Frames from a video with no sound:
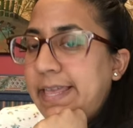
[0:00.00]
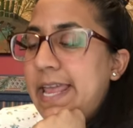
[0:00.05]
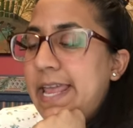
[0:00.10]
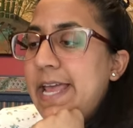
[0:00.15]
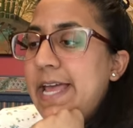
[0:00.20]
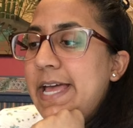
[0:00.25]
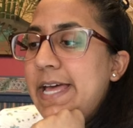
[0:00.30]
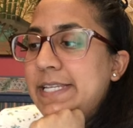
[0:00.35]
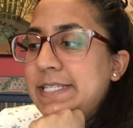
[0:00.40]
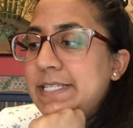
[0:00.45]

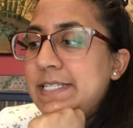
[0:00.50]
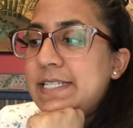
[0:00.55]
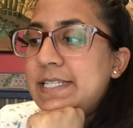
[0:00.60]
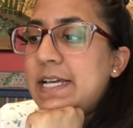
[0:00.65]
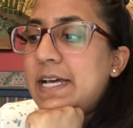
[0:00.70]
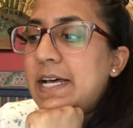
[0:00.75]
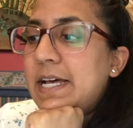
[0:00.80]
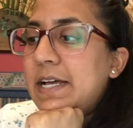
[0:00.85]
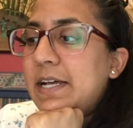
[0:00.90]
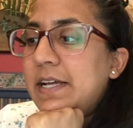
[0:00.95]
And
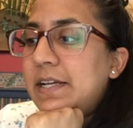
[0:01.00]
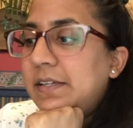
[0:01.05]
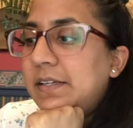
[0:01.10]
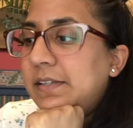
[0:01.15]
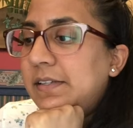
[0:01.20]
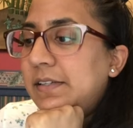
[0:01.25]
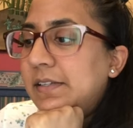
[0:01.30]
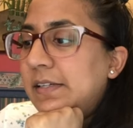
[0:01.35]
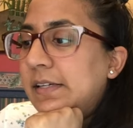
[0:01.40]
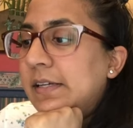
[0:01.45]
uh,
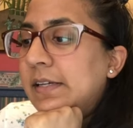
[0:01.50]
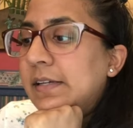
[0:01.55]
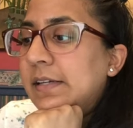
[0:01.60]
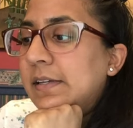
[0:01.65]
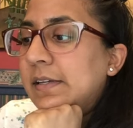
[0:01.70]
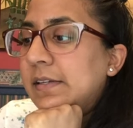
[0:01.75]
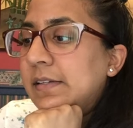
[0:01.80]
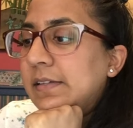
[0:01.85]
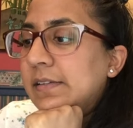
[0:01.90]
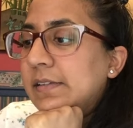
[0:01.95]

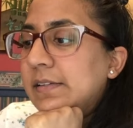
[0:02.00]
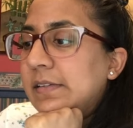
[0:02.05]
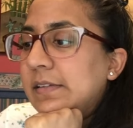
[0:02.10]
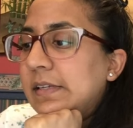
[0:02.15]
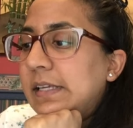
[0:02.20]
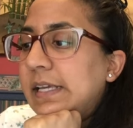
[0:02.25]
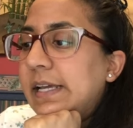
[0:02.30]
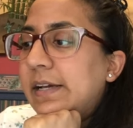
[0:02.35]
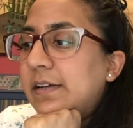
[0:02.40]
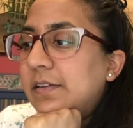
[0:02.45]

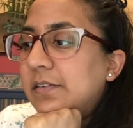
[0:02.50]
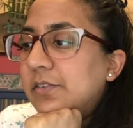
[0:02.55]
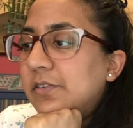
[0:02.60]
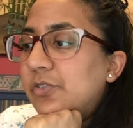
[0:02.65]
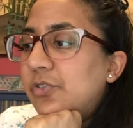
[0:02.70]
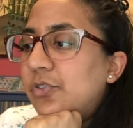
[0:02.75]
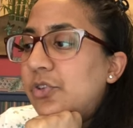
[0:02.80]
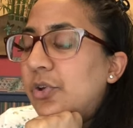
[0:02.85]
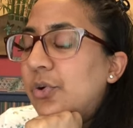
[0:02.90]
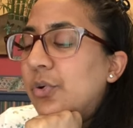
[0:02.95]
yeah,
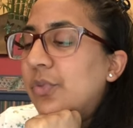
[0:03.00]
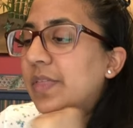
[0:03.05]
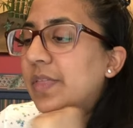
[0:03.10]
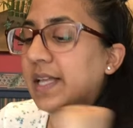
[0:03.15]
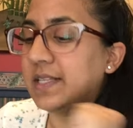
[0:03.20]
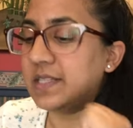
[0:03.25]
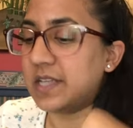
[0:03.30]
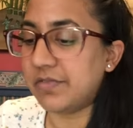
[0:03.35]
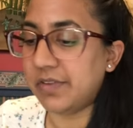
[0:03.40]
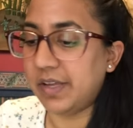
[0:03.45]
so
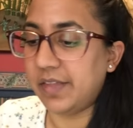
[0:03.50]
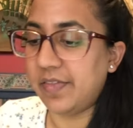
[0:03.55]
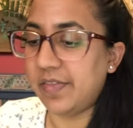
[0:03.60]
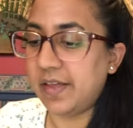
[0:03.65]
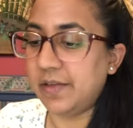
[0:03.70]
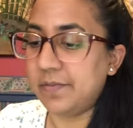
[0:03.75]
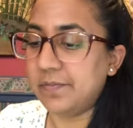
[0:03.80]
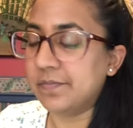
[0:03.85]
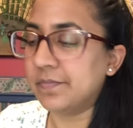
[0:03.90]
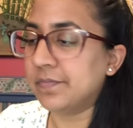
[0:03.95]
that's
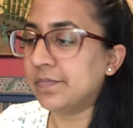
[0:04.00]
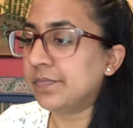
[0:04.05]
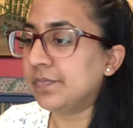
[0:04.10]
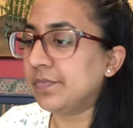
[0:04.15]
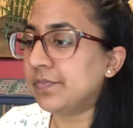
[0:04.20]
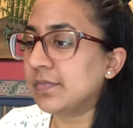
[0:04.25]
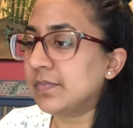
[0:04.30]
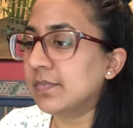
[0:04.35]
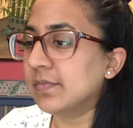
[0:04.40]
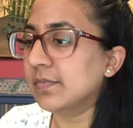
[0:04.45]
everything.
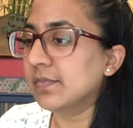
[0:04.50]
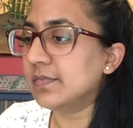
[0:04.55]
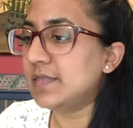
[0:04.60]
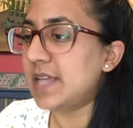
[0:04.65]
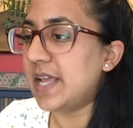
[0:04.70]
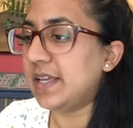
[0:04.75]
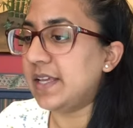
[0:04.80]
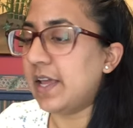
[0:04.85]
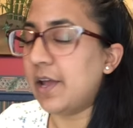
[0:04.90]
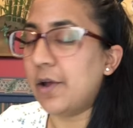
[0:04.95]

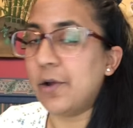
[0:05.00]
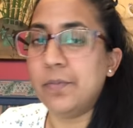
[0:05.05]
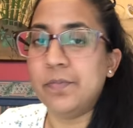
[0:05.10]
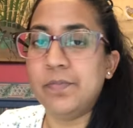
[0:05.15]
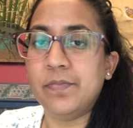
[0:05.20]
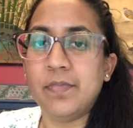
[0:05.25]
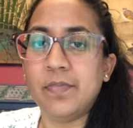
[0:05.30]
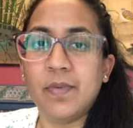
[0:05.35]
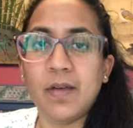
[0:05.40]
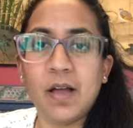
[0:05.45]
Take care.
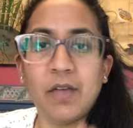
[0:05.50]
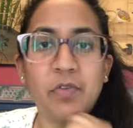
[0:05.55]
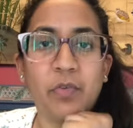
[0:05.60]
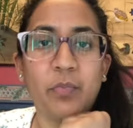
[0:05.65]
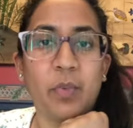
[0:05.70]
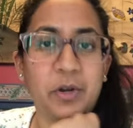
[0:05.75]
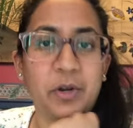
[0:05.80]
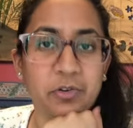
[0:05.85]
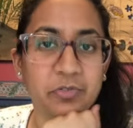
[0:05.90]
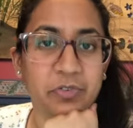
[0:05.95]
Have a
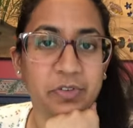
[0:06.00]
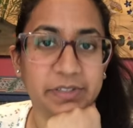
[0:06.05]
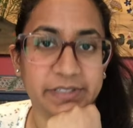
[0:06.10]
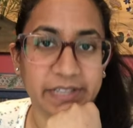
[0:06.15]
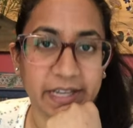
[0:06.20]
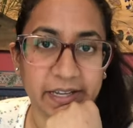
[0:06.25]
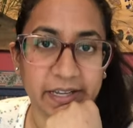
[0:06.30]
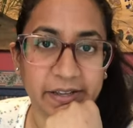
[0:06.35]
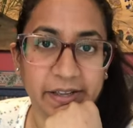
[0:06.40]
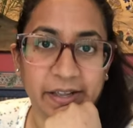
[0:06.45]
wonderful
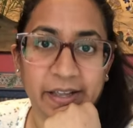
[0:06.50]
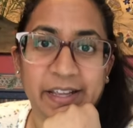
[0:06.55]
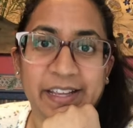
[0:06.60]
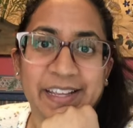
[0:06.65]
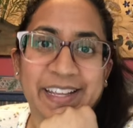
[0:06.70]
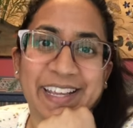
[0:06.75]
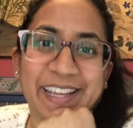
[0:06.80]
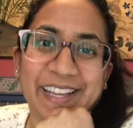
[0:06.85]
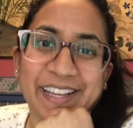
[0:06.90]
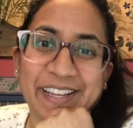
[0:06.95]
day,
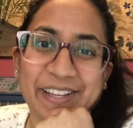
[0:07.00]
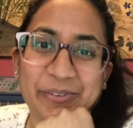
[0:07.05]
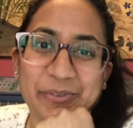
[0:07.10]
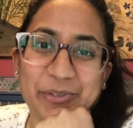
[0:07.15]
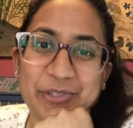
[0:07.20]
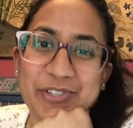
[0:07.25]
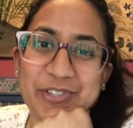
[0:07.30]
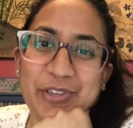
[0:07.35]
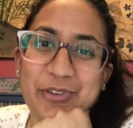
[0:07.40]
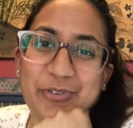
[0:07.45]
and
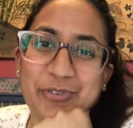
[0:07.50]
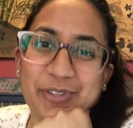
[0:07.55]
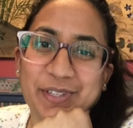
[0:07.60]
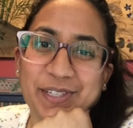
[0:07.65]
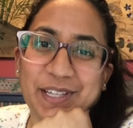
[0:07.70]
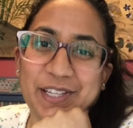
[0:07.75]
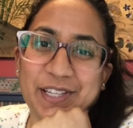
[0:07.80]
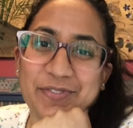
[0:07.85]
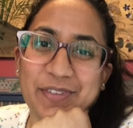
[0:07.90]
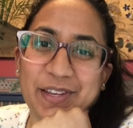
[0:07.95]
we'll see you for the
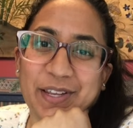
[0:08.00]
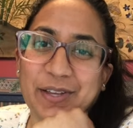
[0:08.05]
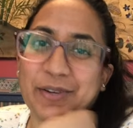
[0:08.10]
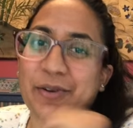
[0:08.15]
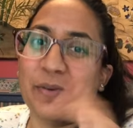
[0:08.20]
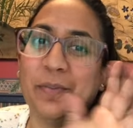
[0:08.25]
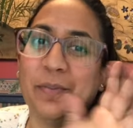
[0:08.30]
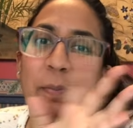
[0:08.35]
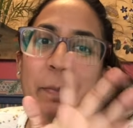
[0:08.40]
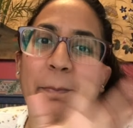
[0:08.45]
next
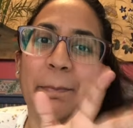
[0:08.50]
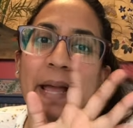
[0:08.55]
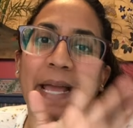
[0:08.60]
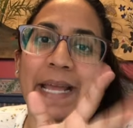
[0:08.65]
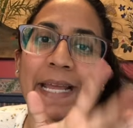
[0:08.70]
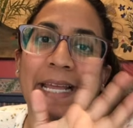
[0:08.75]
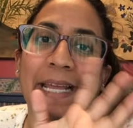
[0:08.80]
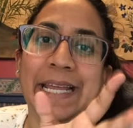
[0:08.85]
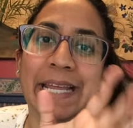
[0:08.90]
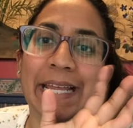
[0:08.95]
video.
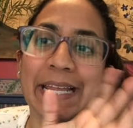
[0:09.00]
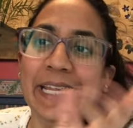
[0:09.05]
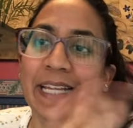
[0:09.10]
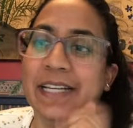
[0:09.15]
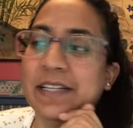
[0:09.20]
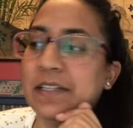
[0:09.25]
Bye!